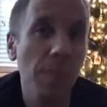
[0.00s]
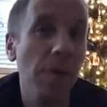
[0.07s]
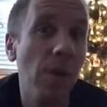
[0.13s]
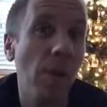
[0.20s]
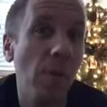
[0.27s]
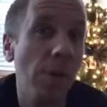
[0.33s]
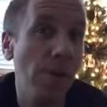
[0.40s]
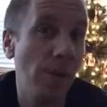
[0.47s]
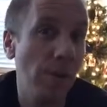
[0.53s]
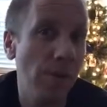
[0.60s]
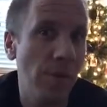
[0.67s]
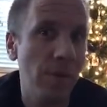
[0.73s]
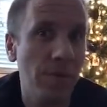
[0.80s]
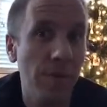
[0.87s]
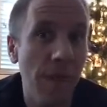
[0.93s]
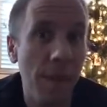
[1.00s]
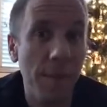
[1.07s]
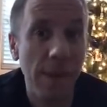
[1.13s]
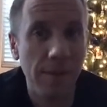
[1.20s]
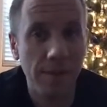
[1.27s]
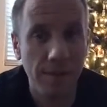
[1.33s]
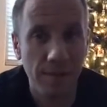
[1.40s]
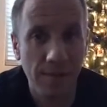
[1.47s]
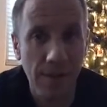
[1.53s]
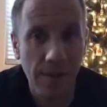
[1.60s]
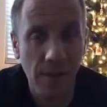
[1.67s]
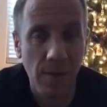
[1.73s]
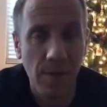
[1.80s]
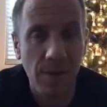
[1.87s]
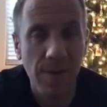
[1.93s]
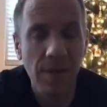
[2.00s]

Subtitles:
where you use them as the vendor.